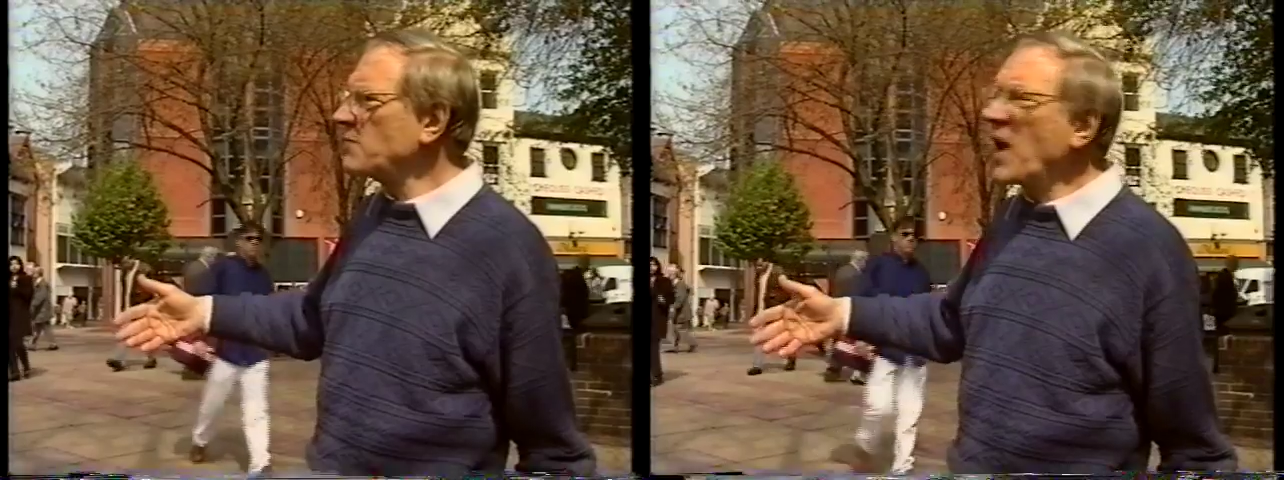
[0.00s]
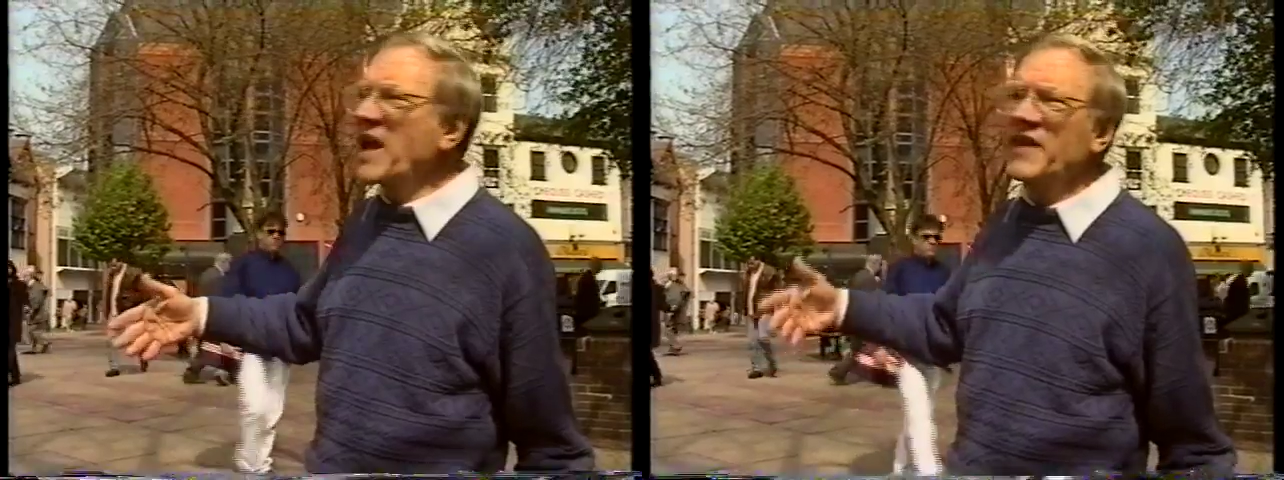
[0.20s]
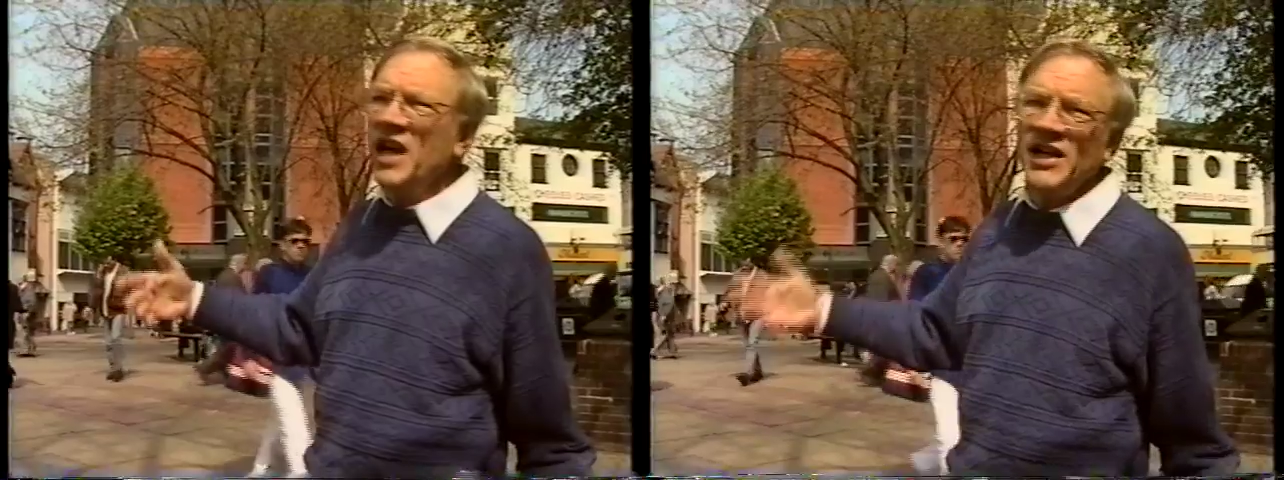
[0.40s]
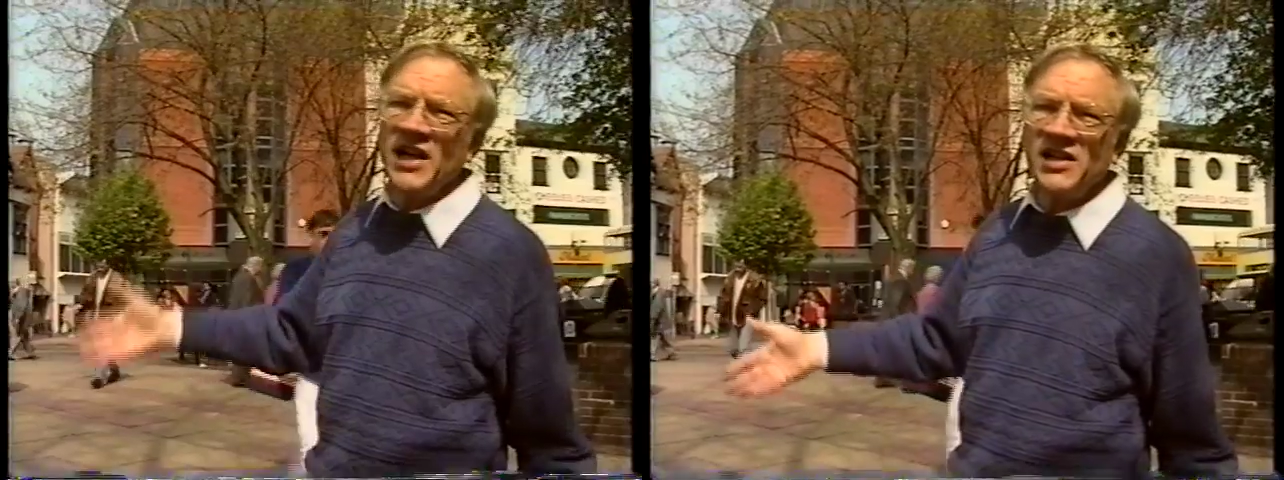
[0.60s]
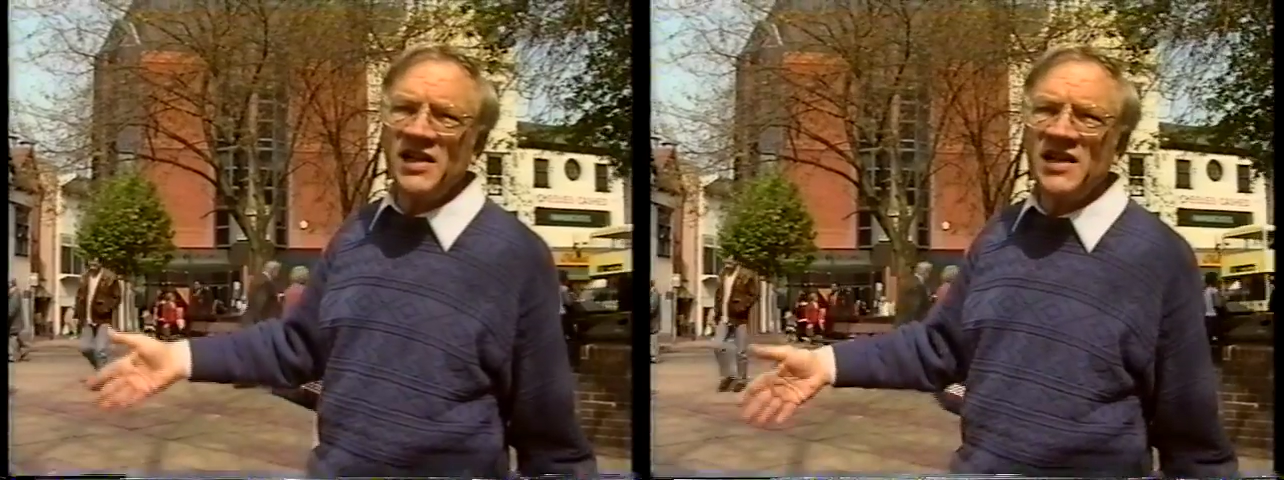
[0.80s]
by the early
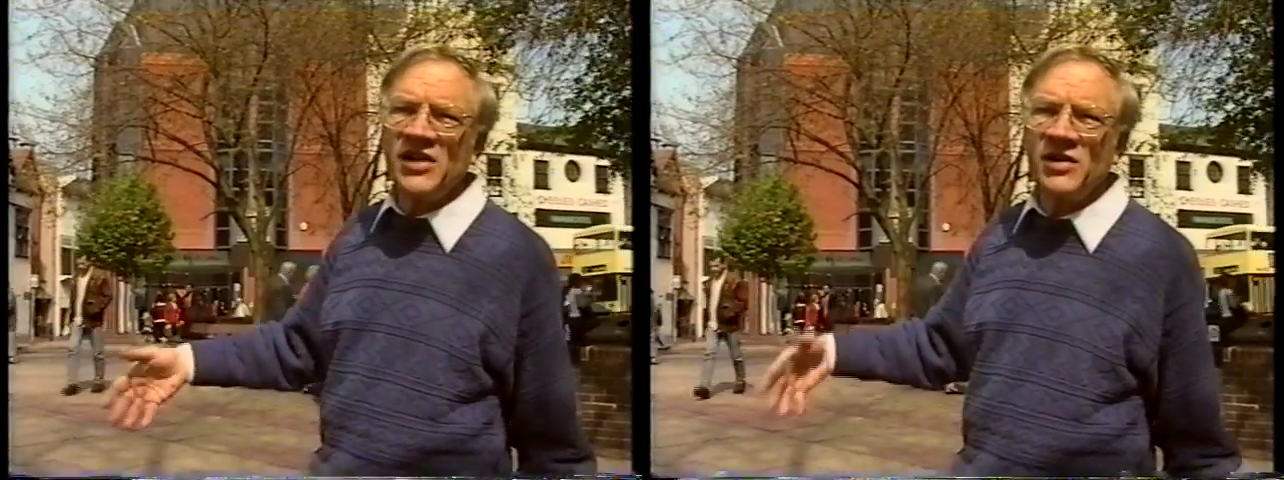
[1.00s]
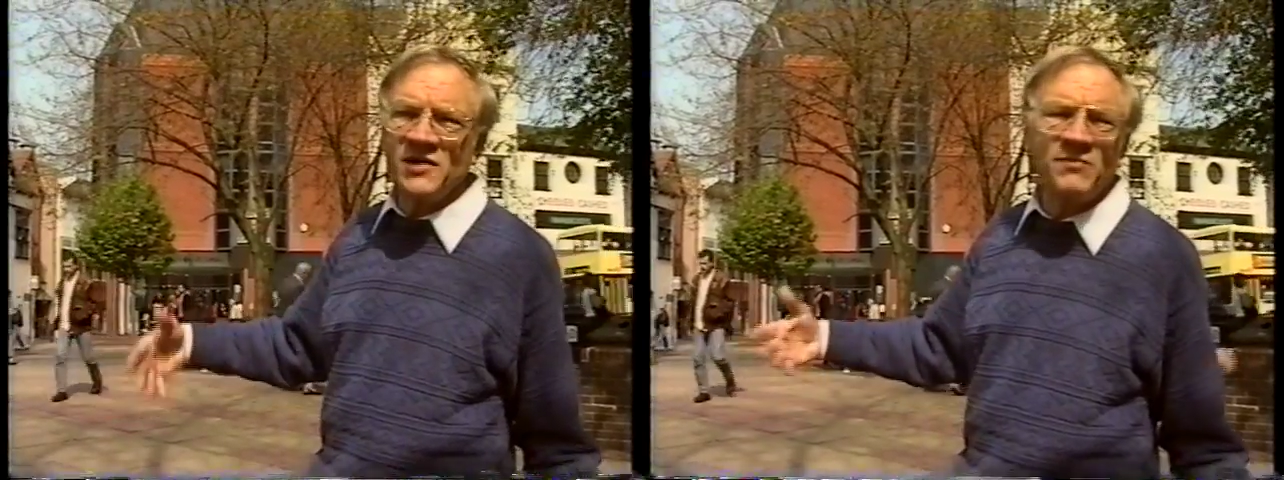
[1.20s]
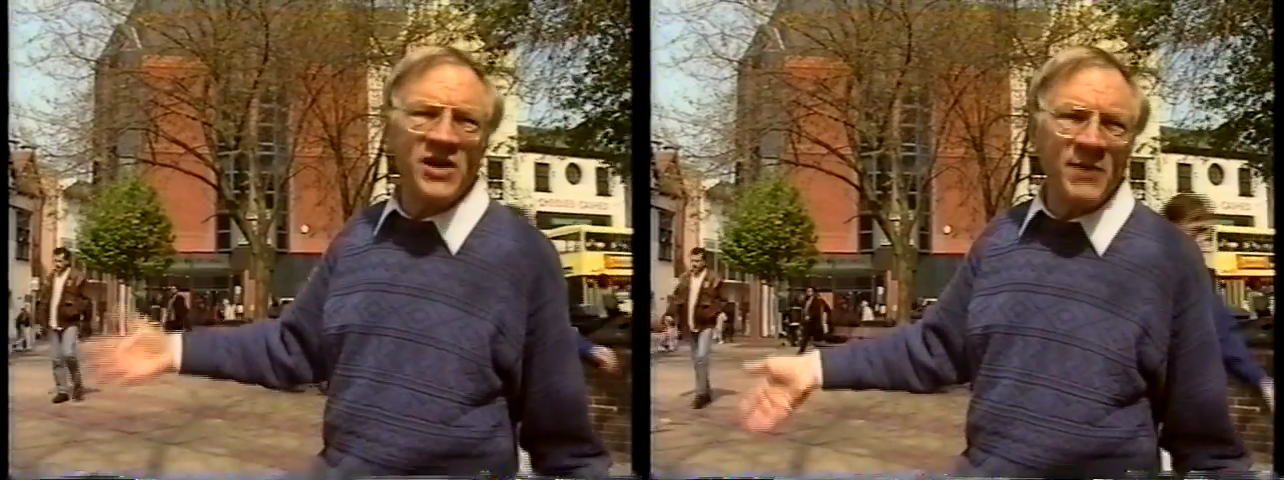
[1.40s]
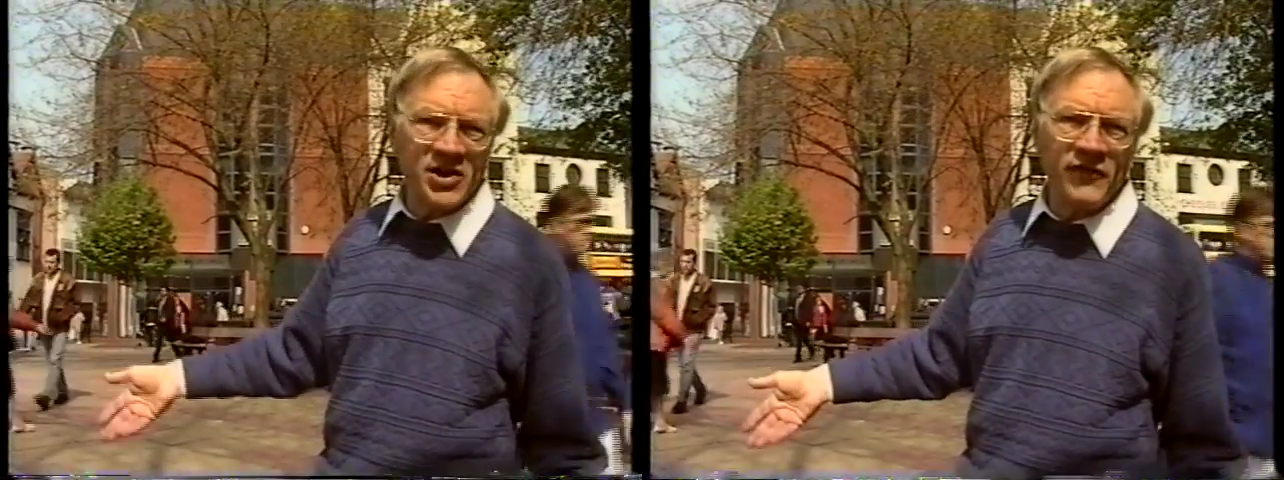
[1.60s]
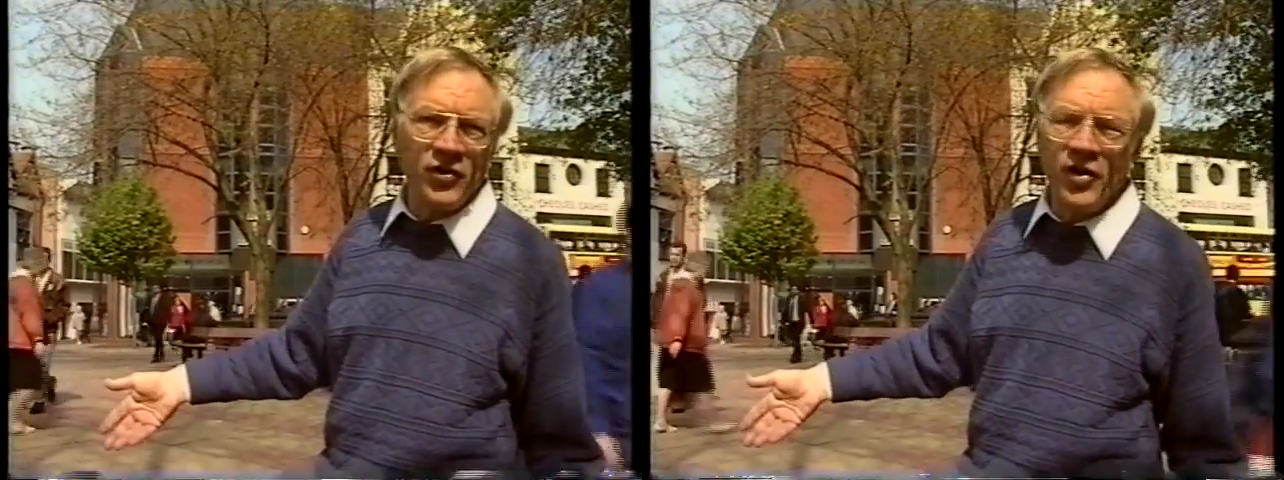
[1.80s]
19th century, it was pretty
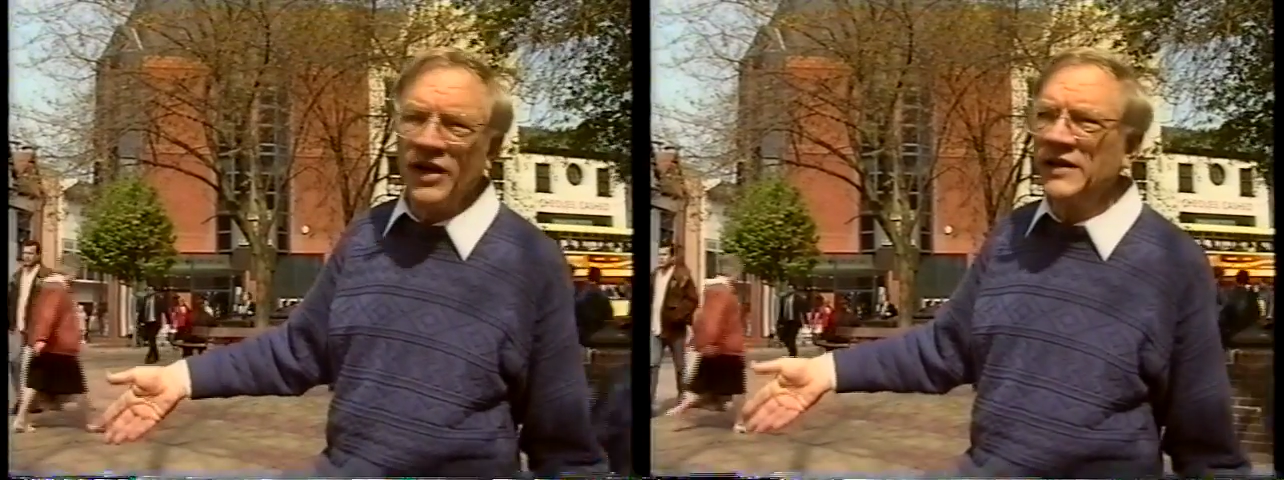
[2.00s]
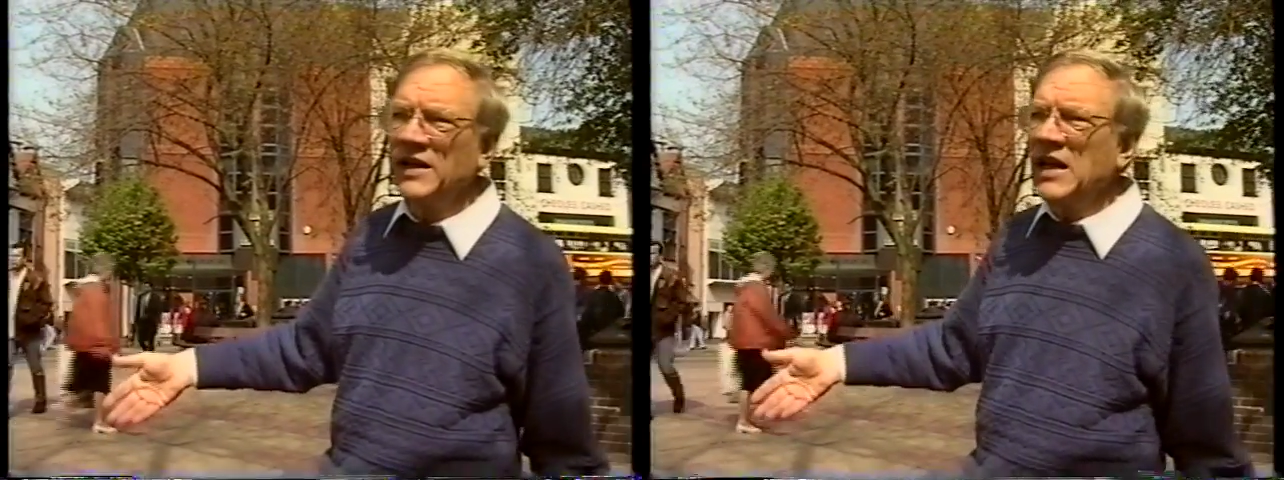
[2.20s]
much of a ruin,